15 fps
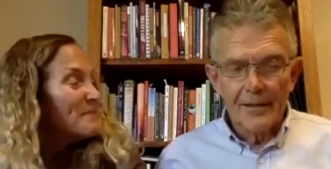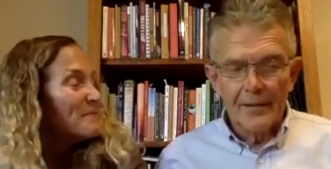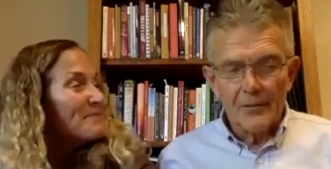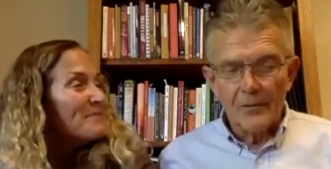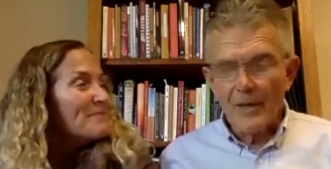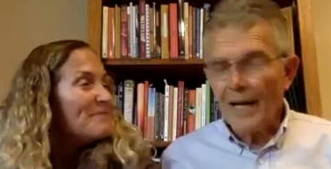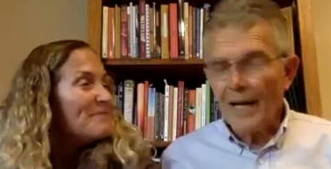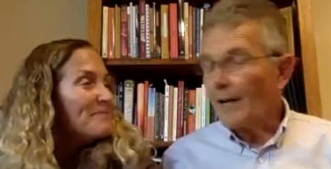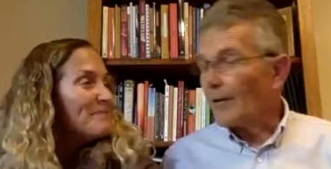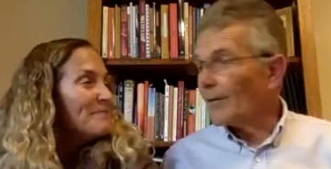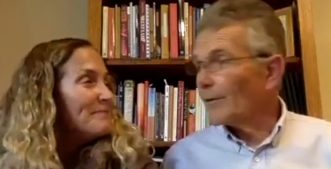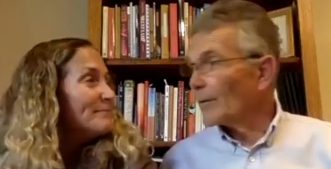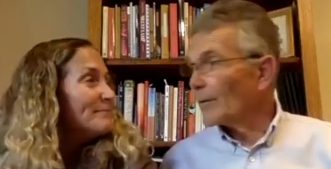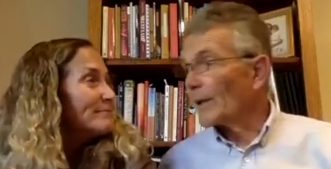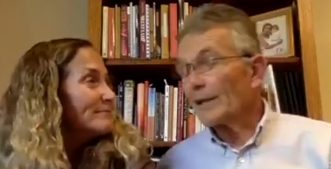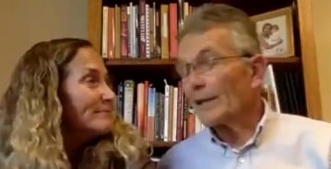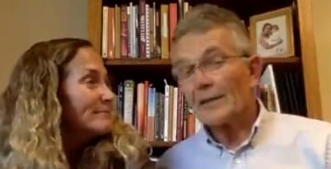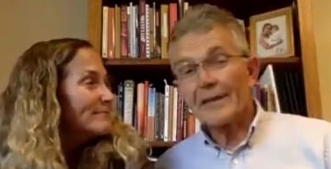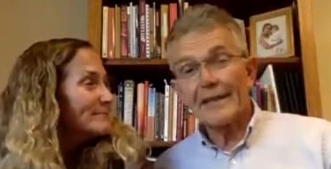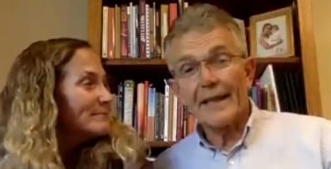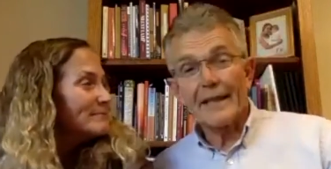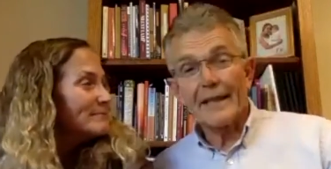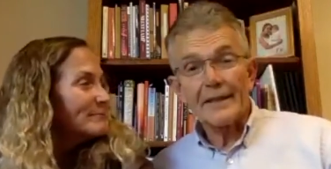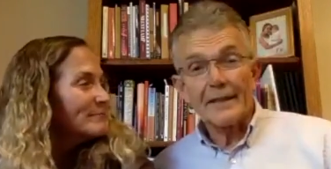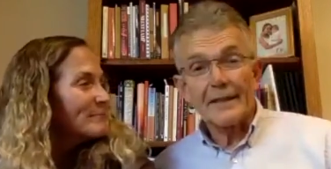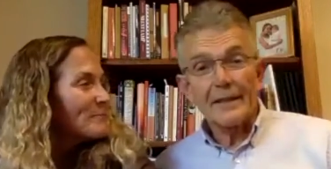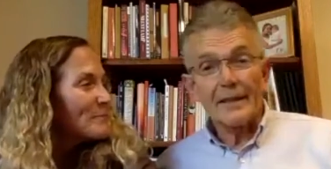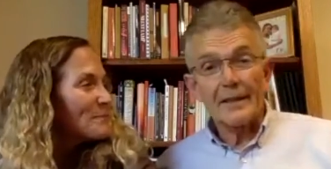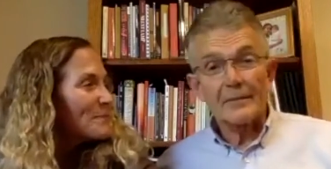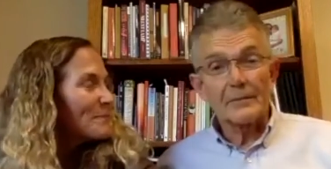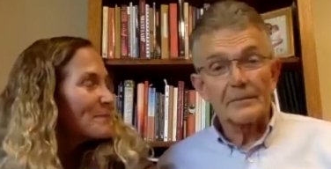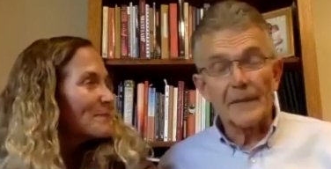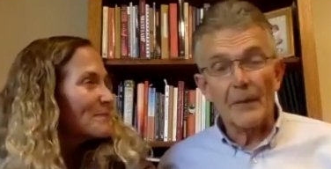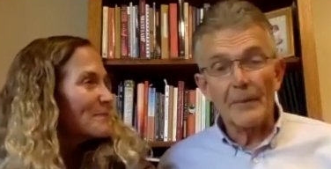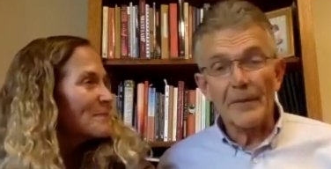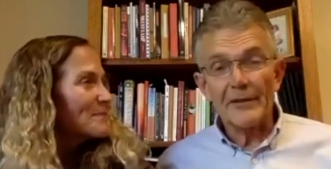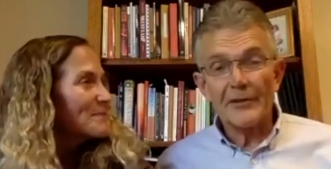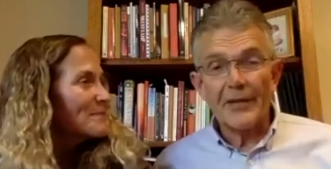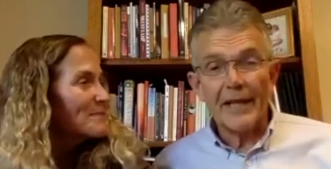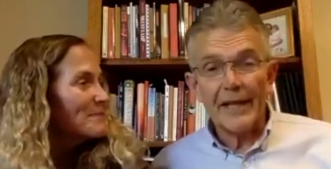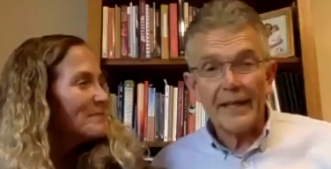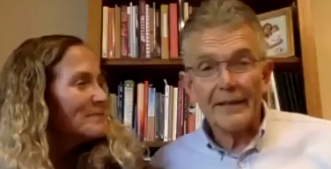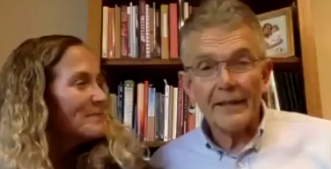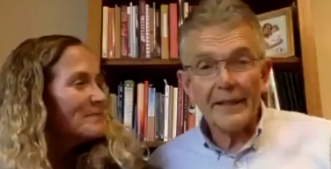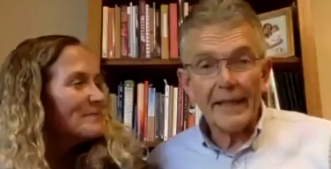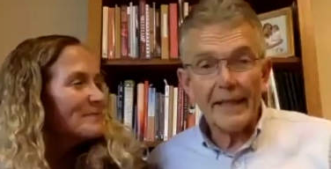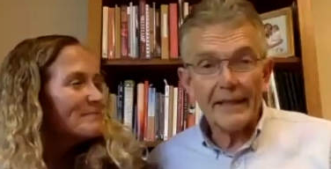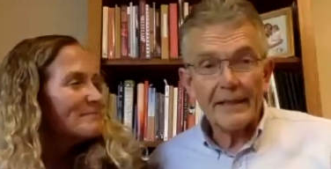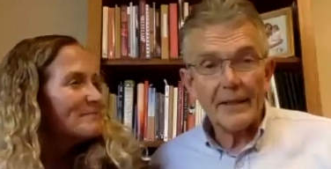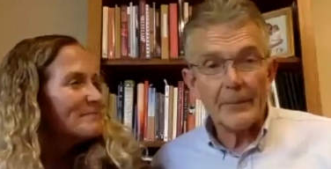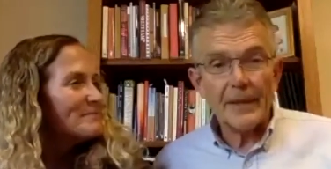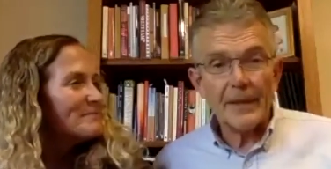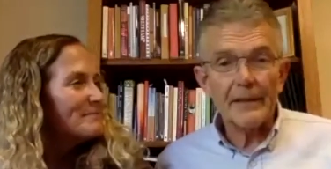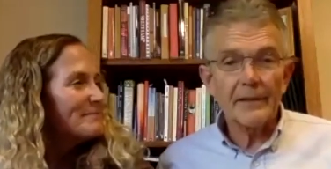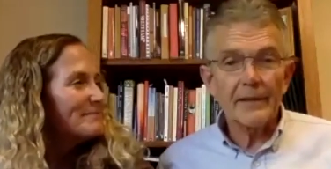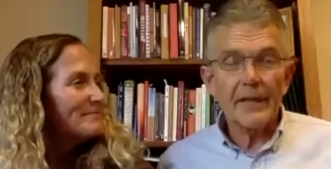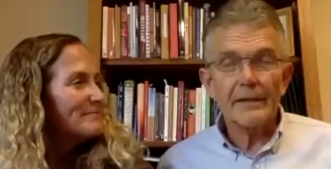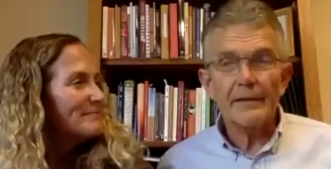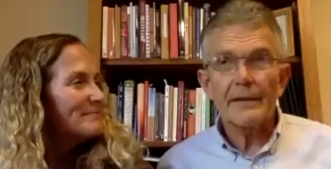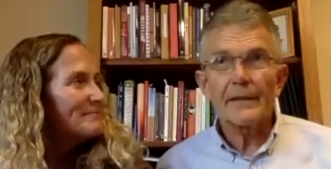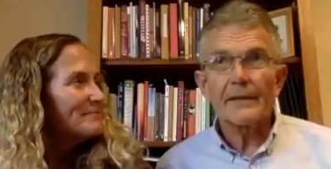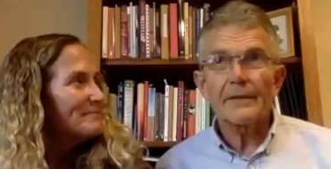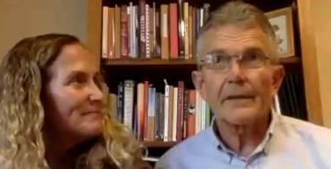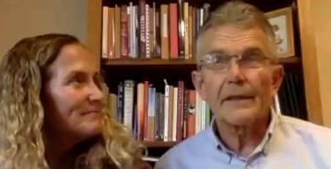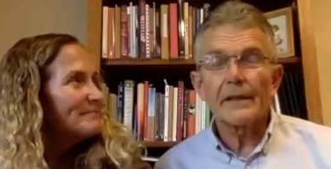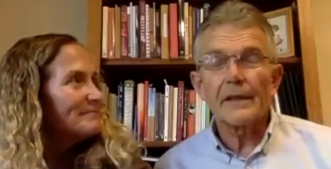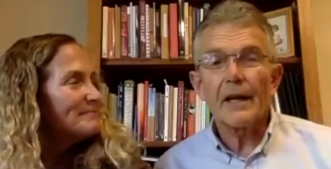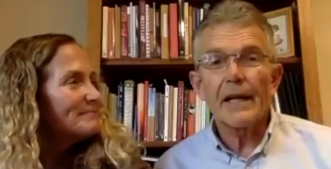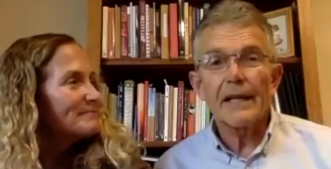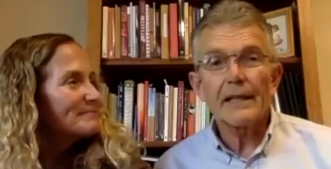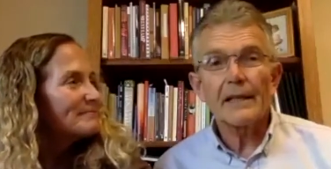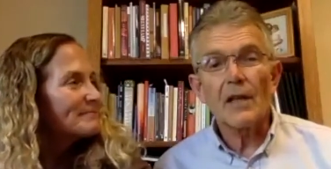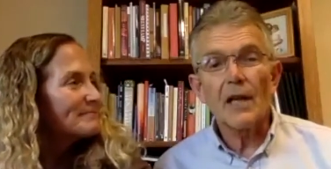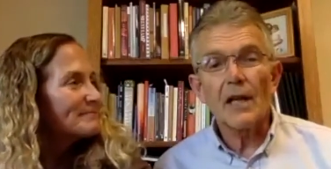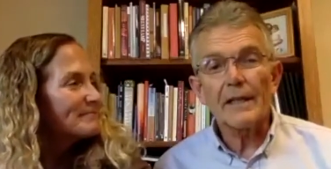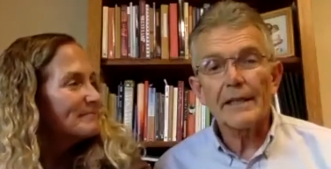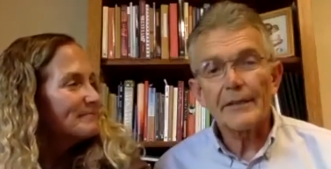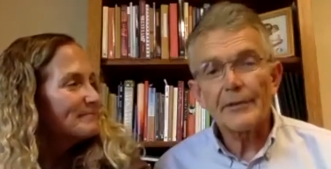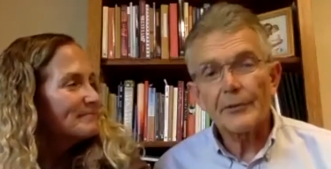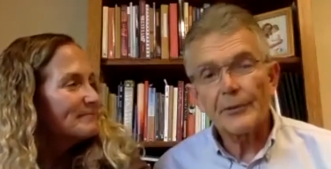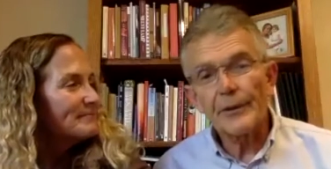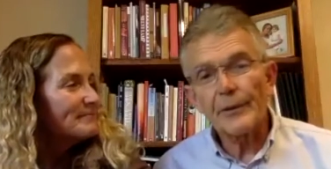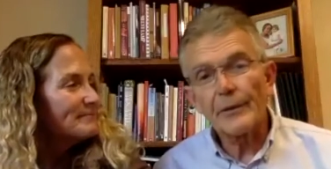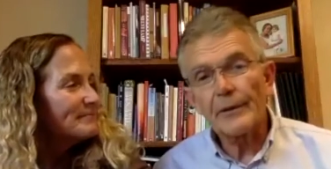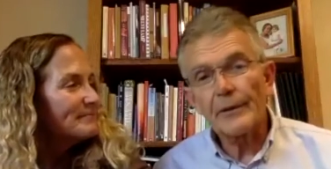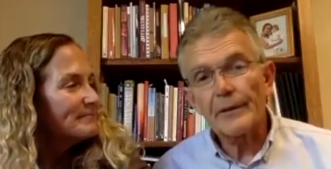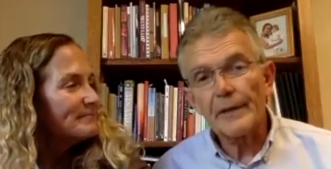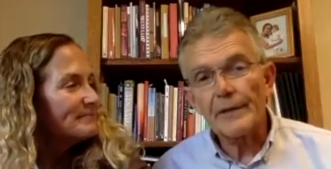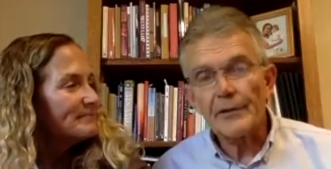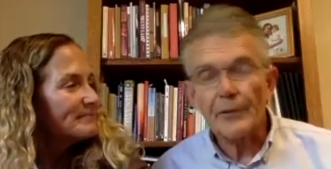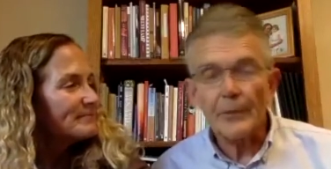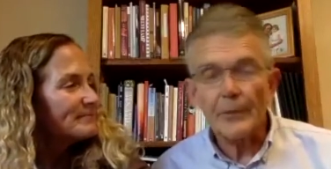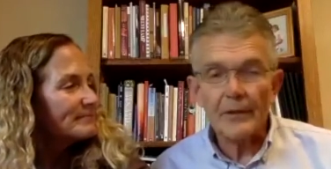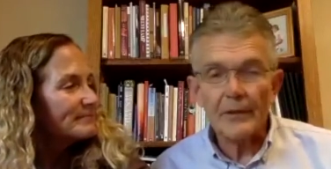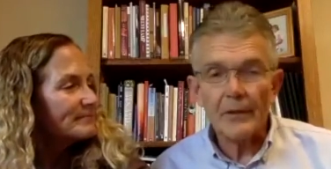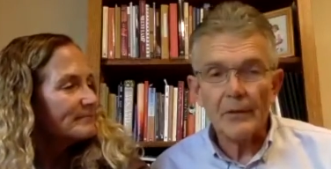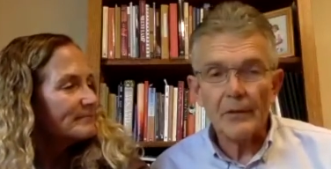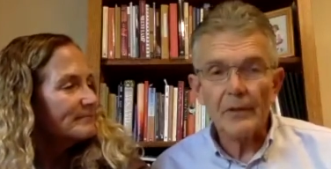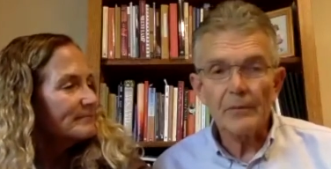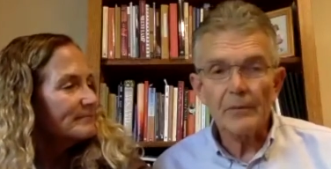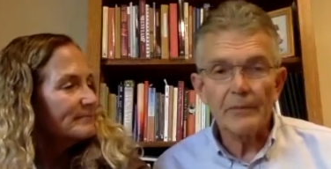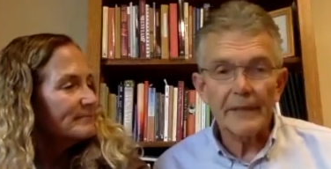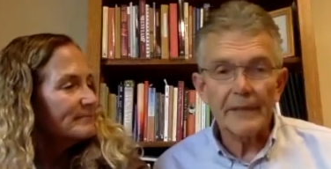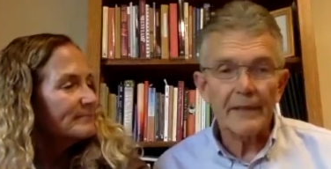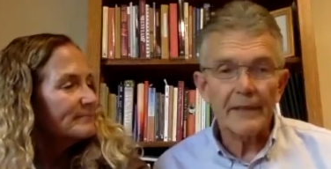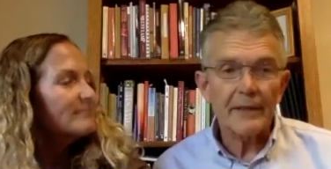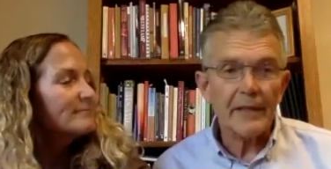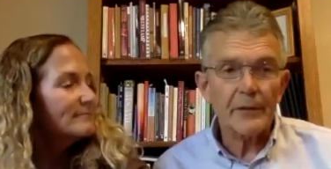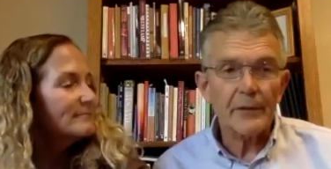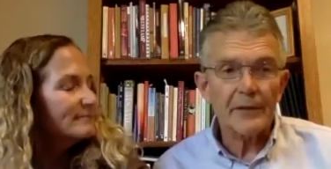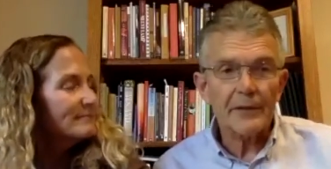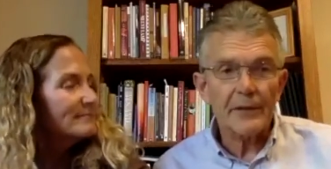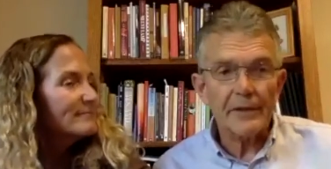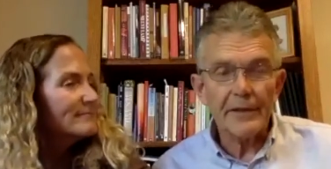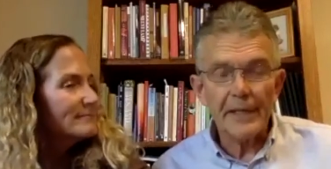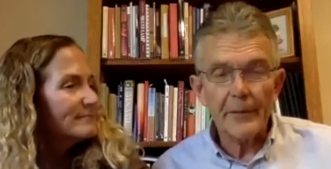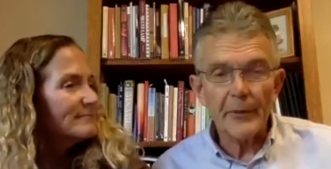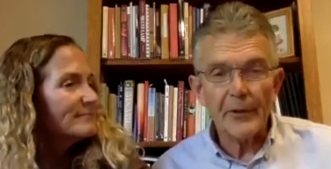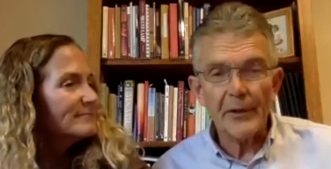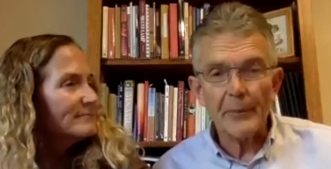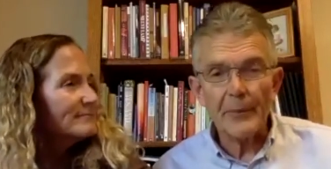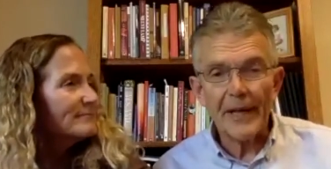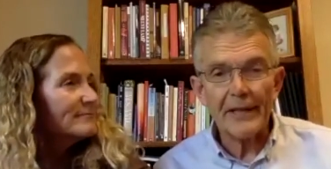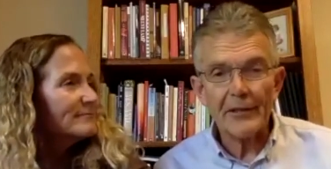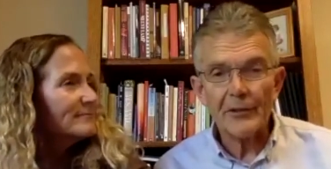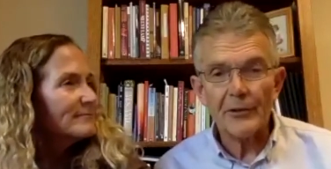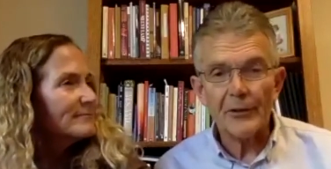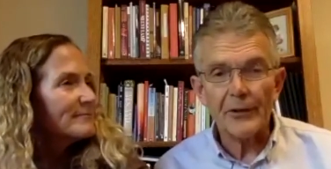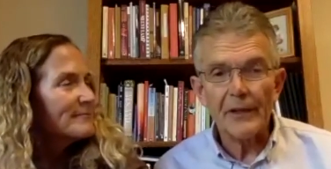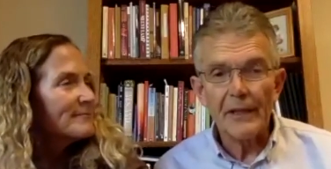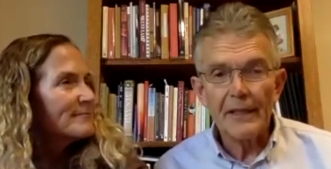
Speaker 1: Wow, well said. Um, not much to add to that, except I, I think, you know, I had a long history with Christ Episcopal because I was a neighboring pastor.